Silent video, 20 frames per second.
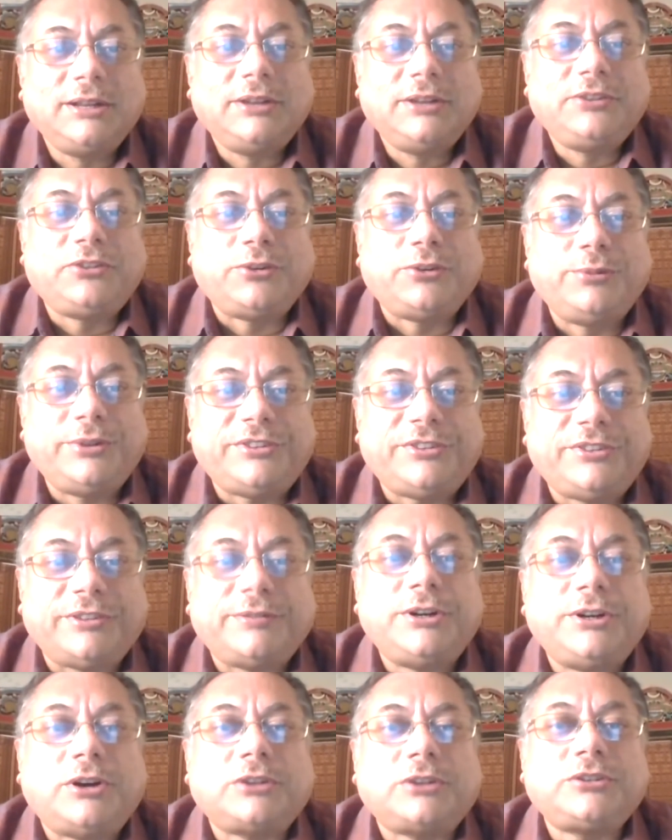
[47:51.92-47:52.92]
So
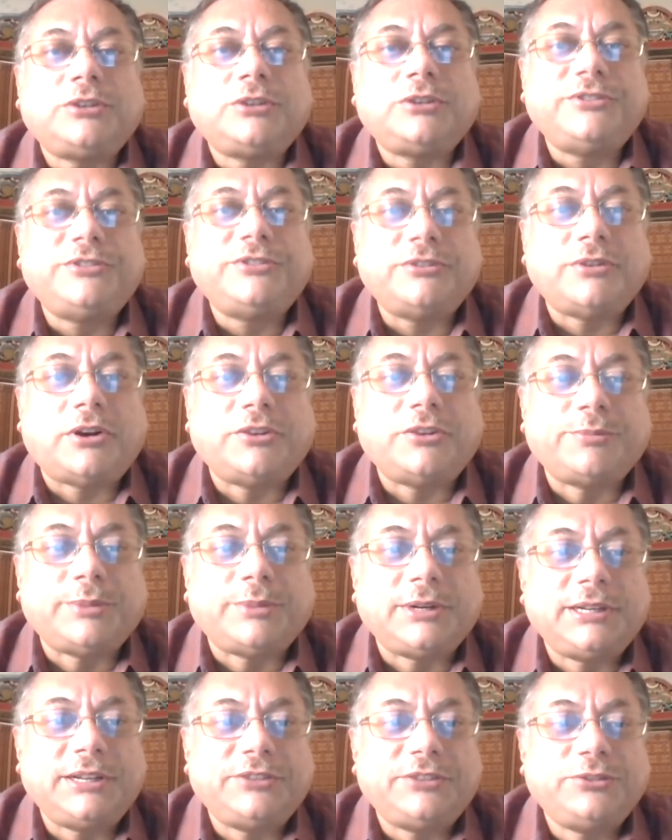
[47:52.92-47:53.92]
whichever doctor, whichever
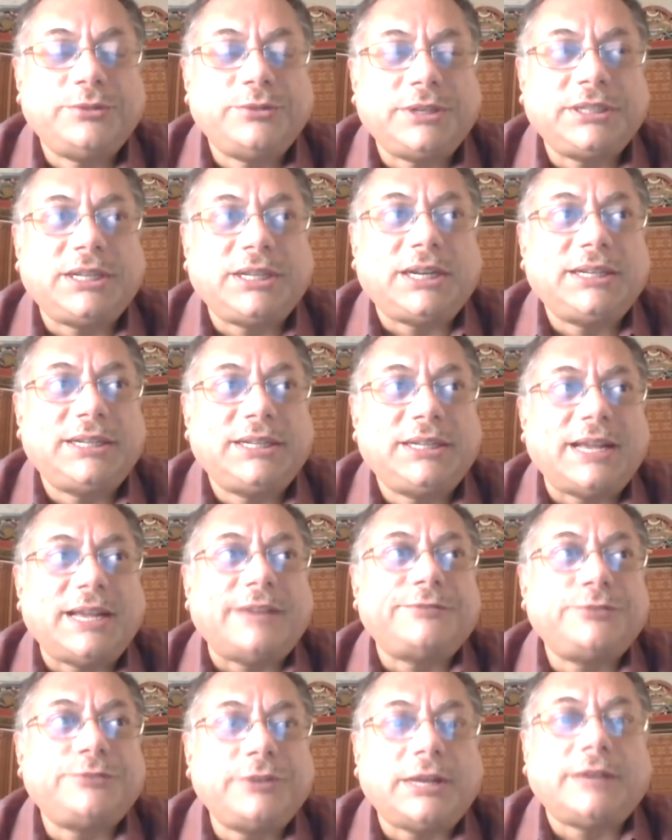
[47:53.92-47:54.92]
hospital is doing that, they
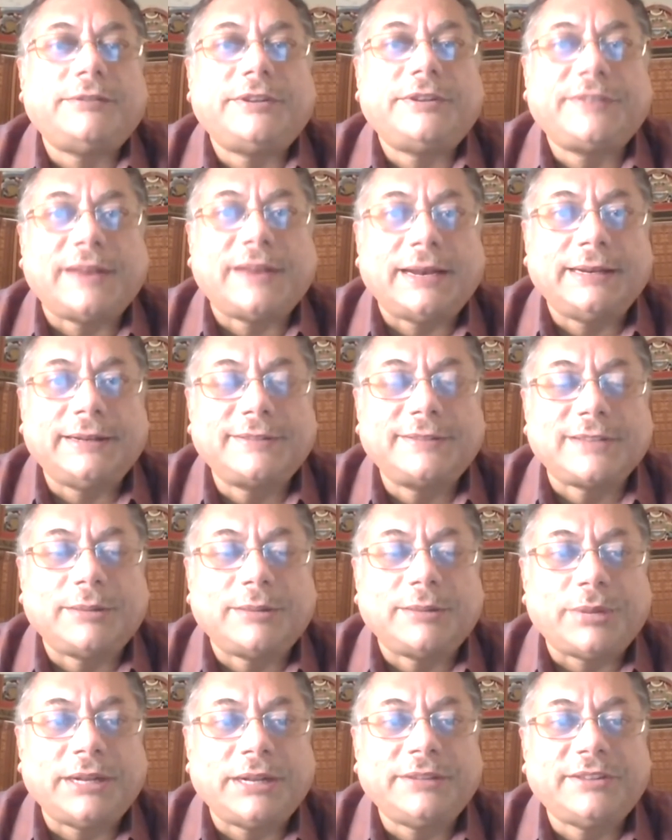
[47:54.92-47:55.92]
have to have a standards
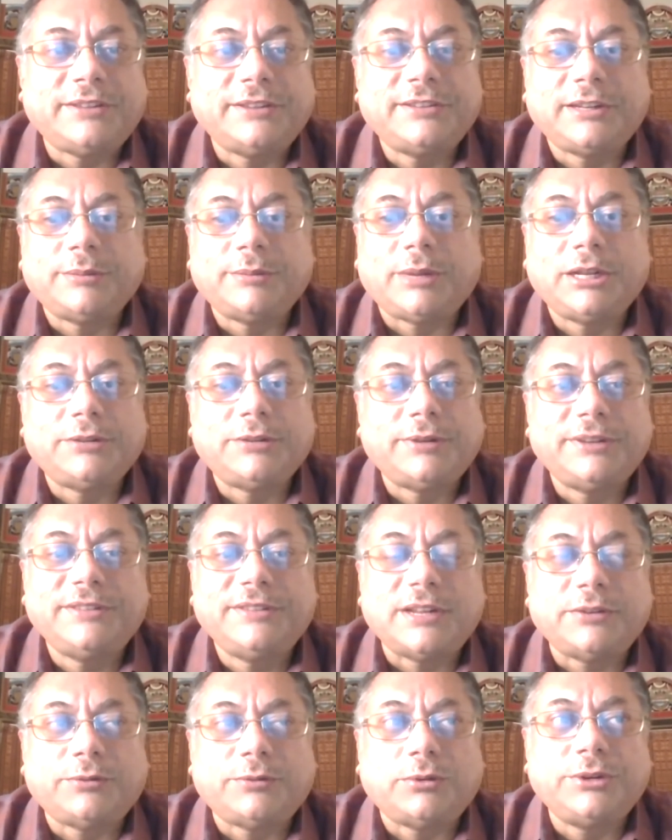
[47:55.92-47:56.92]
compliant system. Otherwise,
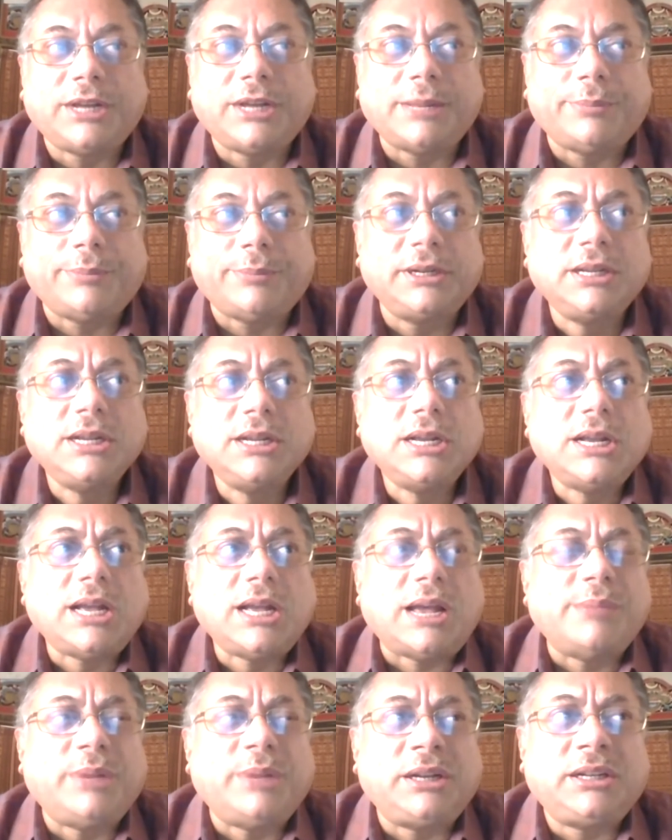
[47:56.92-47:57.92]
that won't happen.
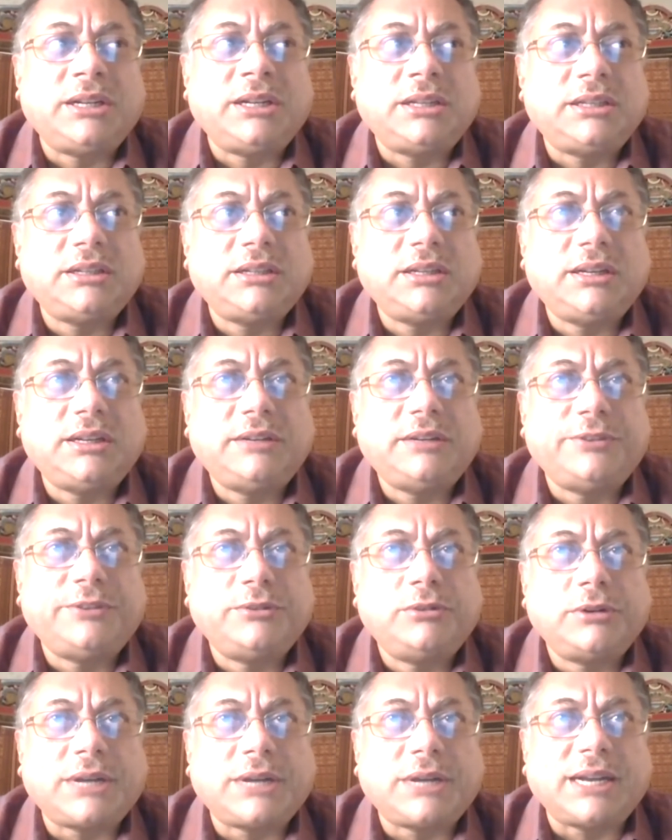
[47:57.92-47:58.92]
I mean, if
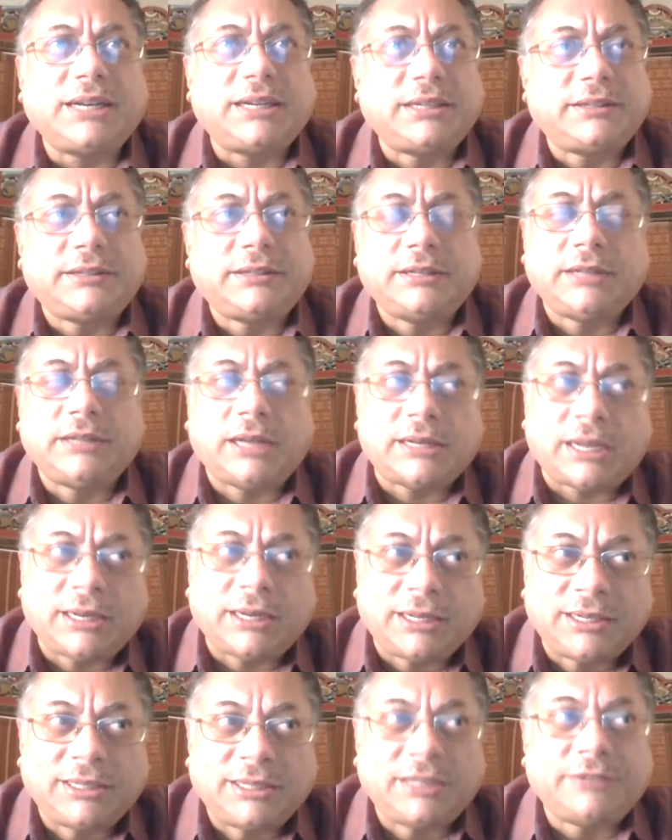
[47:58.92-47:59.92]
you look at it in
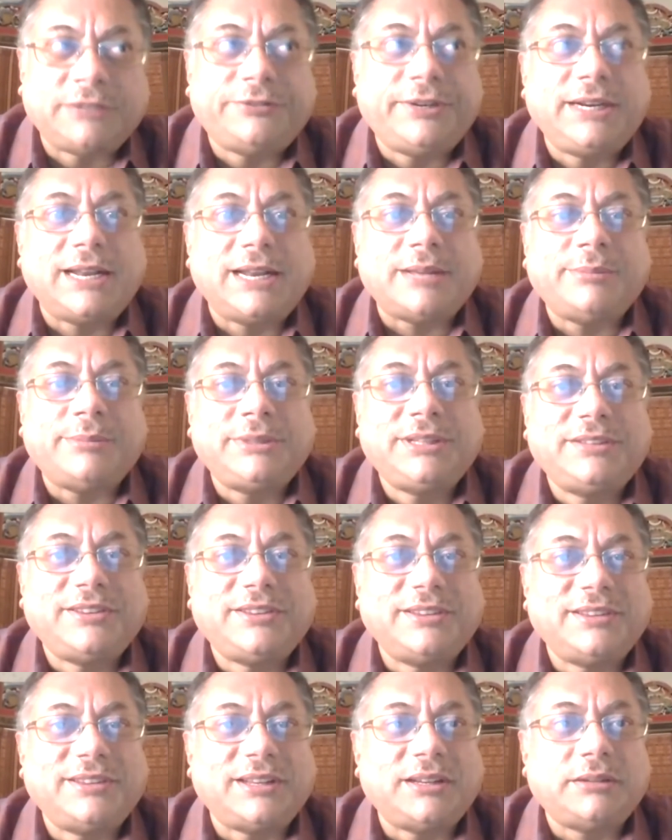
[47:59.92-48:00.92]
another field, I mean, this
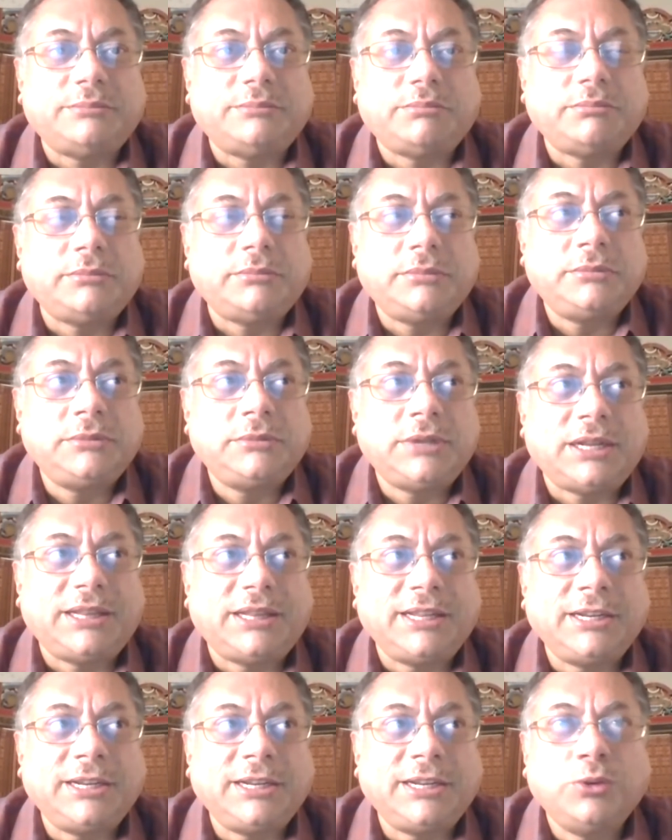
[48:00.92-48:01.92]
is
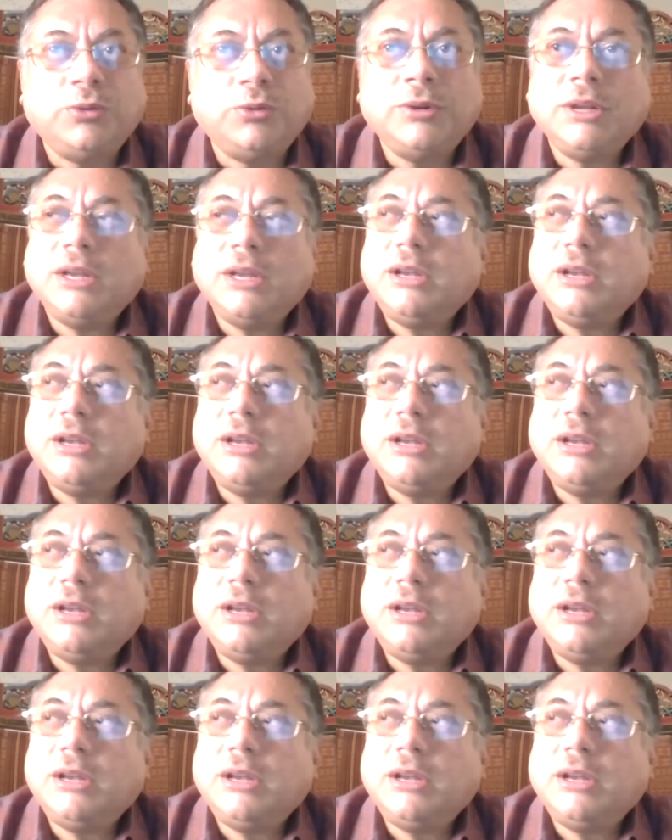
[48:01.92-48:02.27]
nothing new.